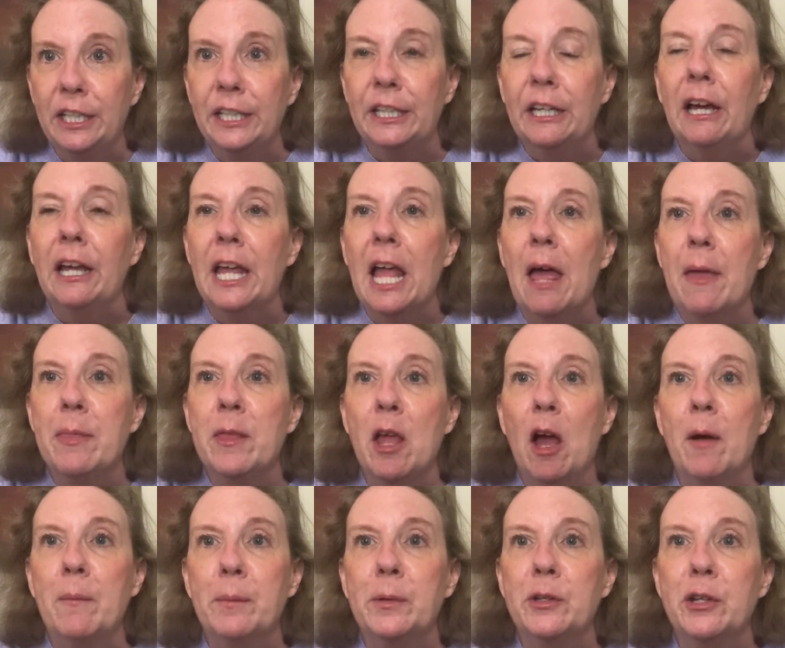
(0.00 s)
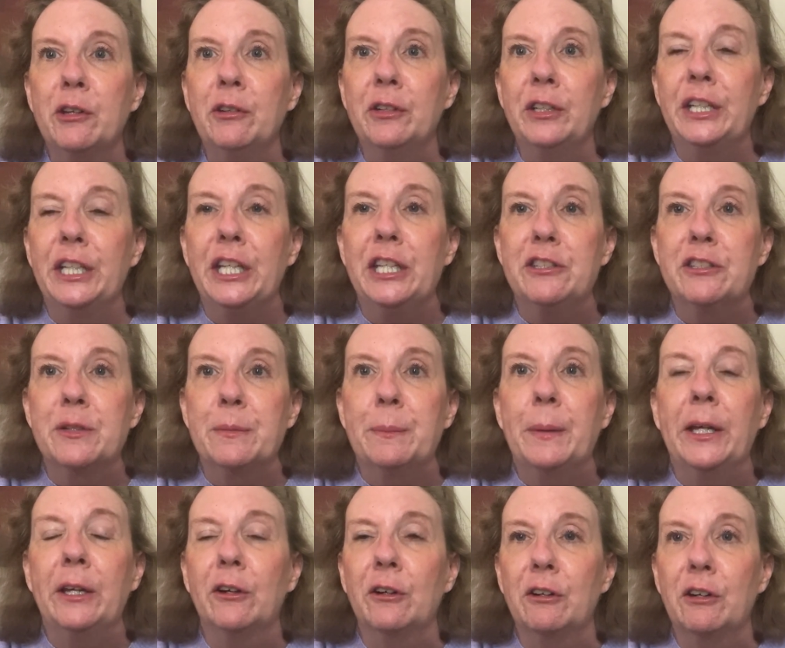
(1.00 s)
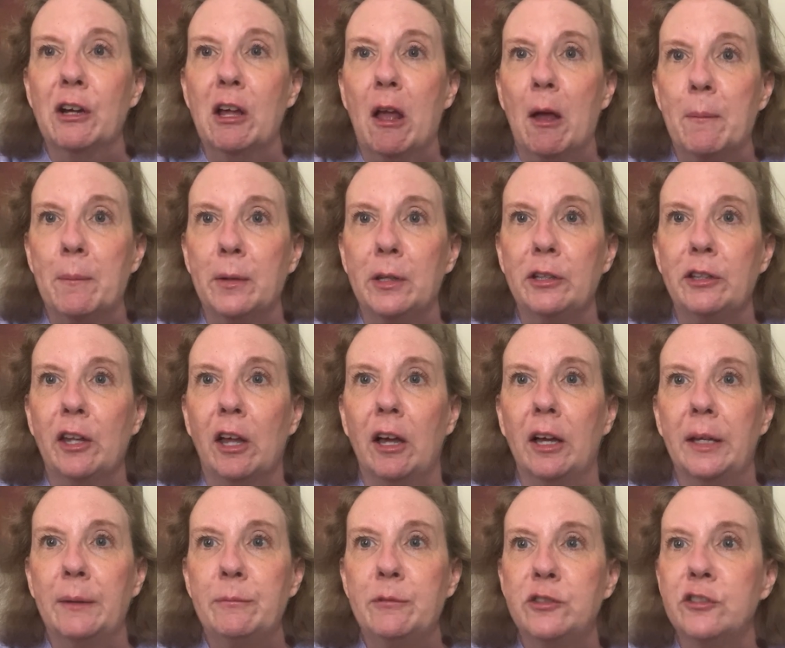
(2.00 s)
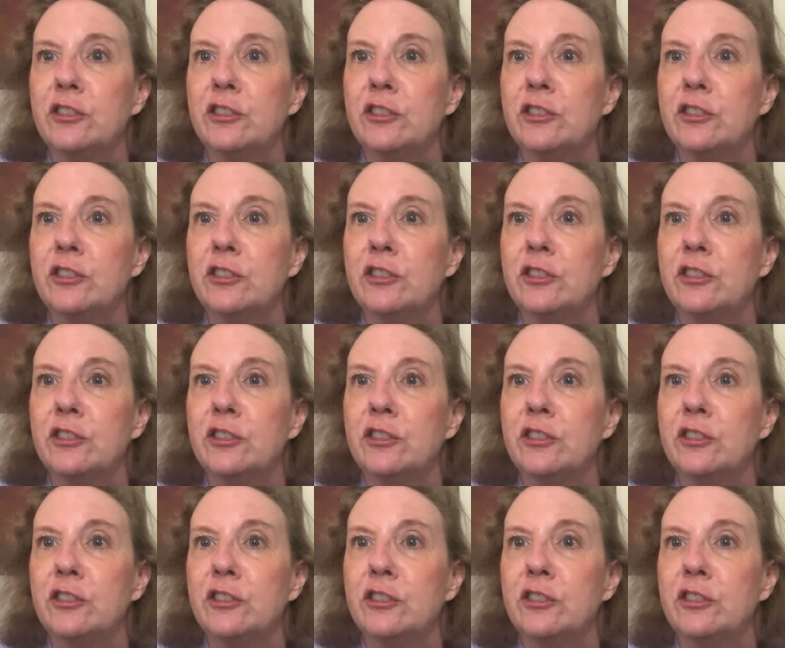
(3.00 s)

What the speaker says: and I had the opportunity to meet her a couple of times,